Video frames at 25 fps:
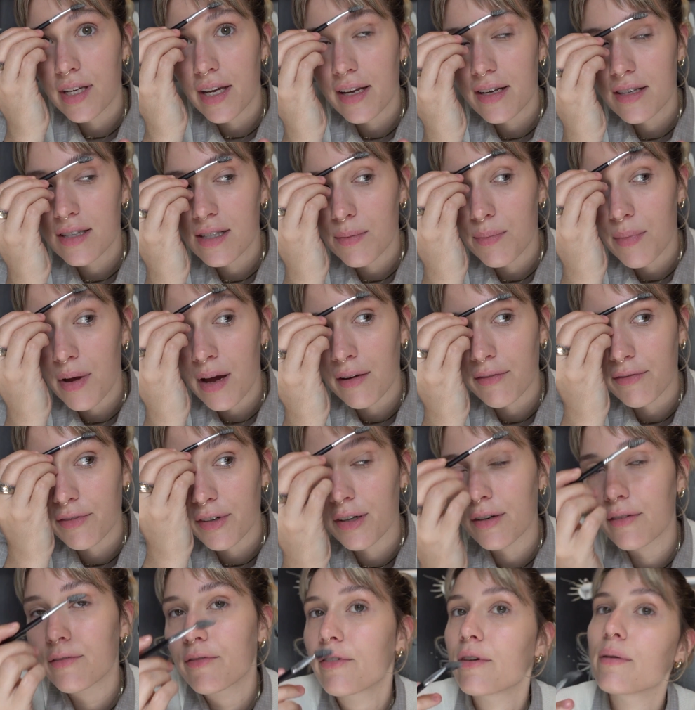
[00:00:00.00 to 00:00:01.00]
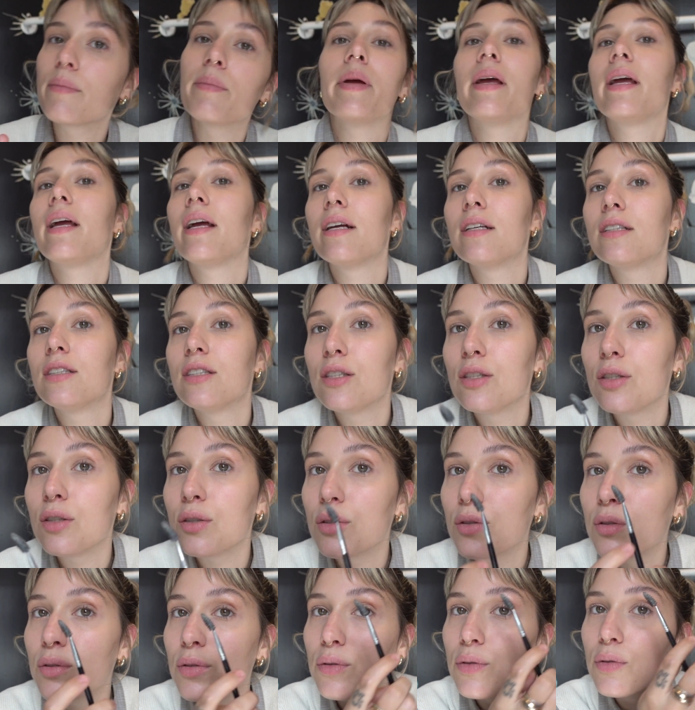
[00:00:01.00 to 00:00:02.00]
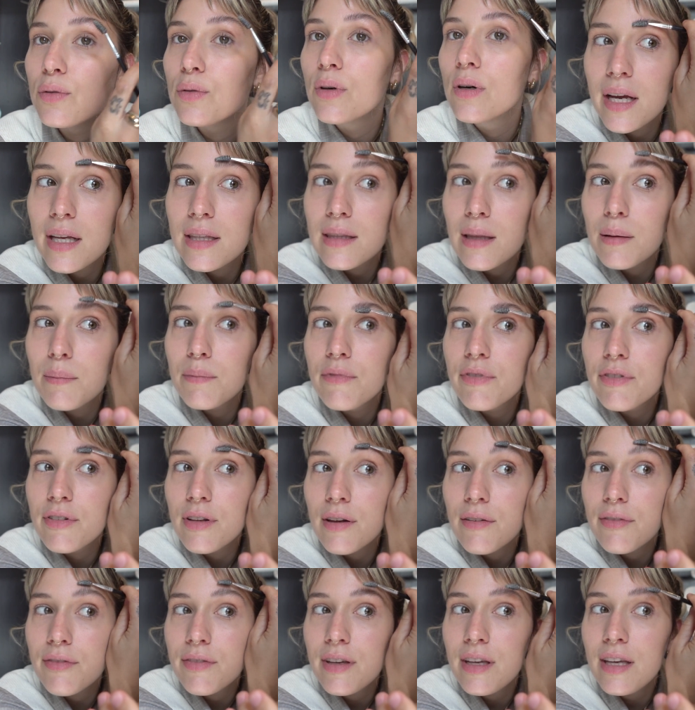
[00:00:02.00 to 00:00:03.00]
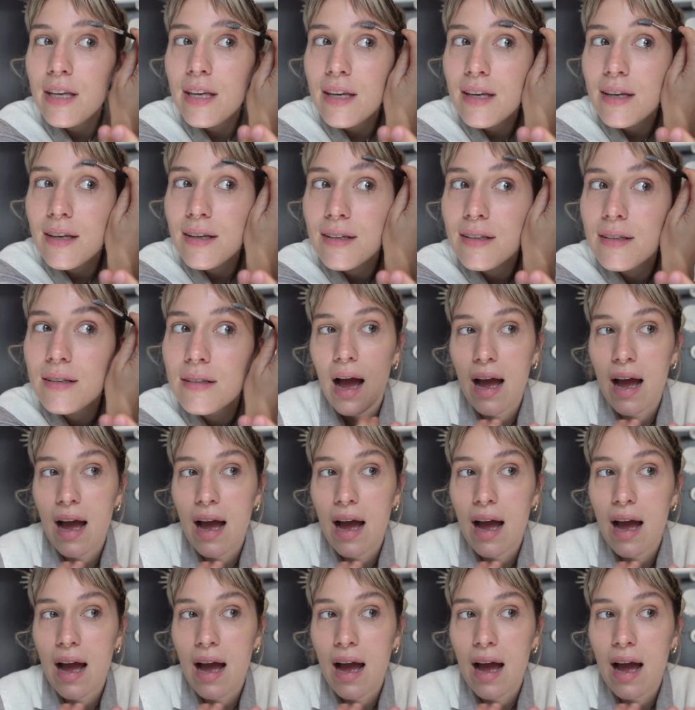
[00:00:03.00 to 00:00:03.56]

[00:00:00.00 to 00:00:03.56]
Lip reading: takes some effort for me to get them fluffy.